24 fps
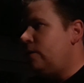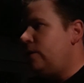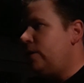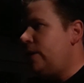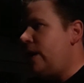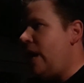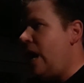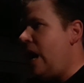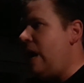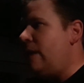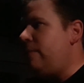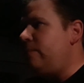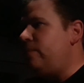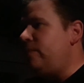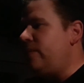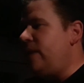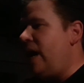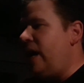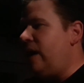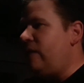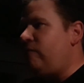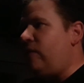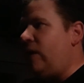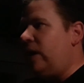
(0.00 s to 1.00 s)
Now, I'm
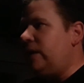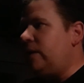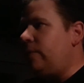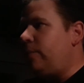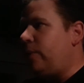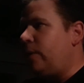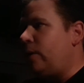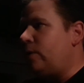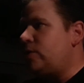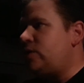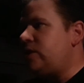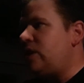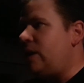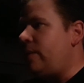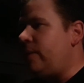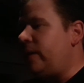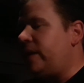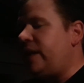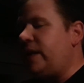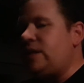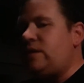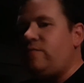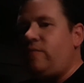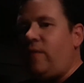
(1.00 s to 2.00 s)
not a violent person. I'm
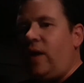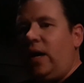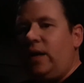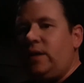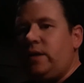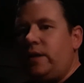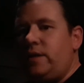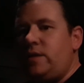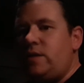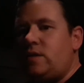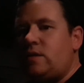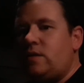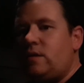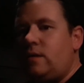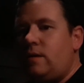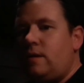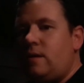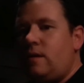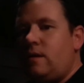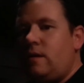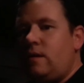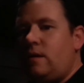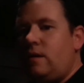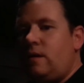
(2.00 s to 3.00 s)
against violence.
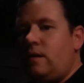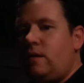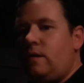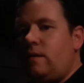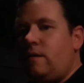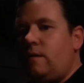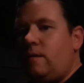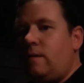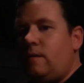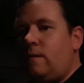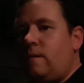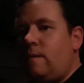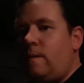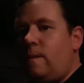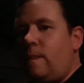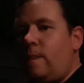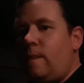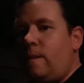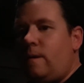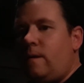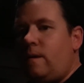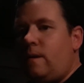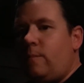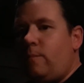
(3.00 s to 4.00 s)

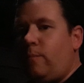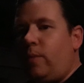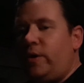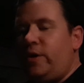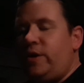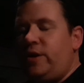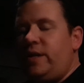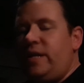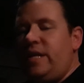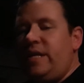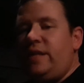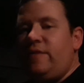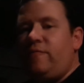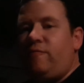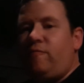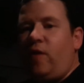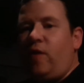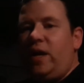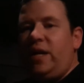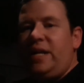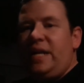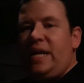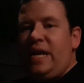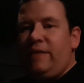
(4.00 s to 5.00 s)
But you need to
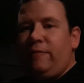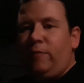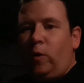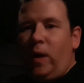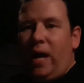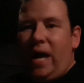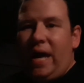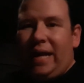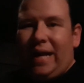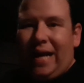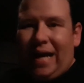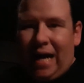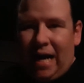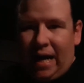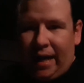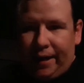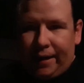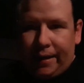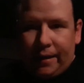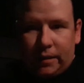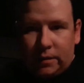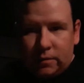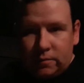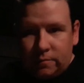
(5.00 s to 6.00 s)
fight evil head
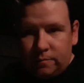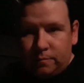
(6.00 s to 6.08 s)
on.